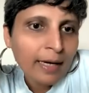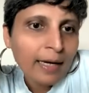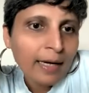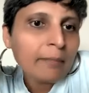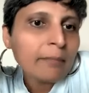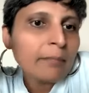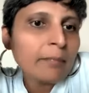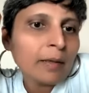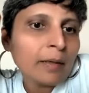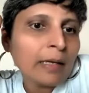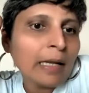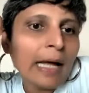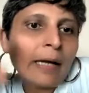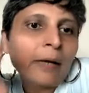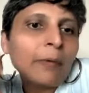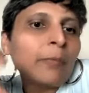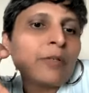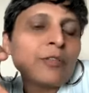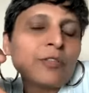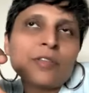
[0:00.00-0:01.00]
and
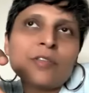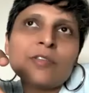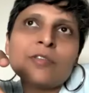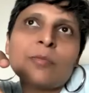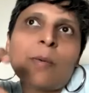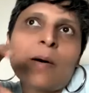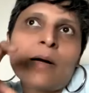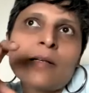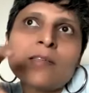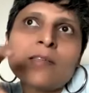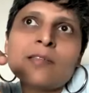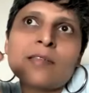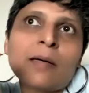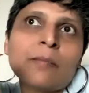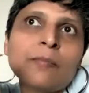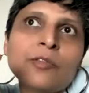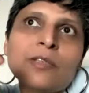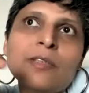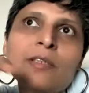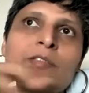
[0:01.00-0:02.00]
language is one
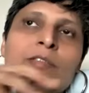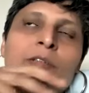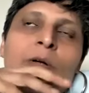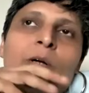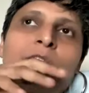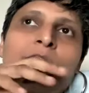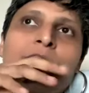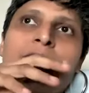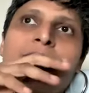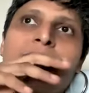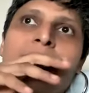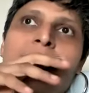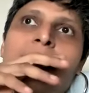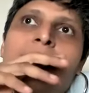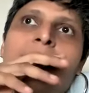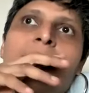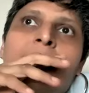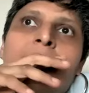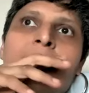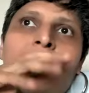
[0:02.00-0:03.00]
subject it's not just
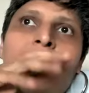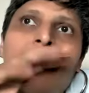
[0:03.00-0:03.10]
a